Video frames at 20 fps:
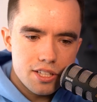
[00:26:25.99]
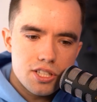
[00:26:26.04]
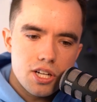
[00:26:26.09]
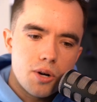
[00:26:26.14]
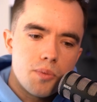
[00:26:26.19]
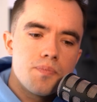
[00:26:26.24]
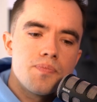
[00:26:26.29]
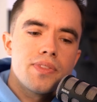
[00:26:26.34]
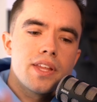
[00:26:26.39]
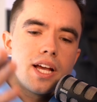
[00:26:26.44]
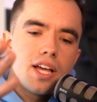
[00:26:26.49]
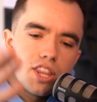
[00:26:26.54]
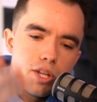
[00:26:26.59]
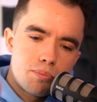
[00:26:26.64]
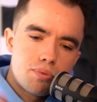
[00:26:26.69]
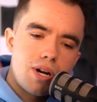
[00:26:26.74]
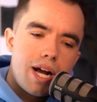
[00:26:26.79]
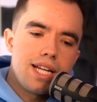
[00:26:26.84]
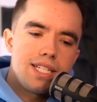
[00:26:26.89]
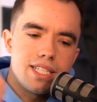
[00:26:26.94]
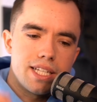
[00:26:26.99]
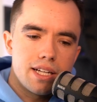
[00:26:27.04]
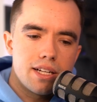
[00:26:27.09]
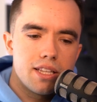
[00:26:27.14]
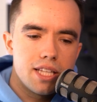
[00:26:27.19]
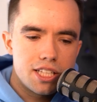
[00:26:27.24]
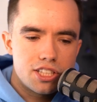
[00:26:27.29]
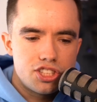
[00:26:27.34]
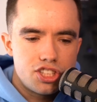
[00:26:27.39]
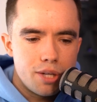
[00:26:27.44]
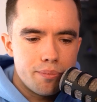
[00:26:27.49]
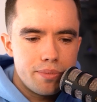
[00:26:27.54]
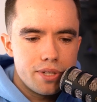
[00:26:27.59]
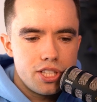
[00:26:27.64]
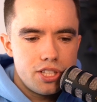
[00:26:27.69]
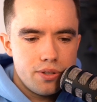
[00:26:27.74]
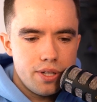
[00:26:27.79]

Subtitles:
So the pricing, let's jump into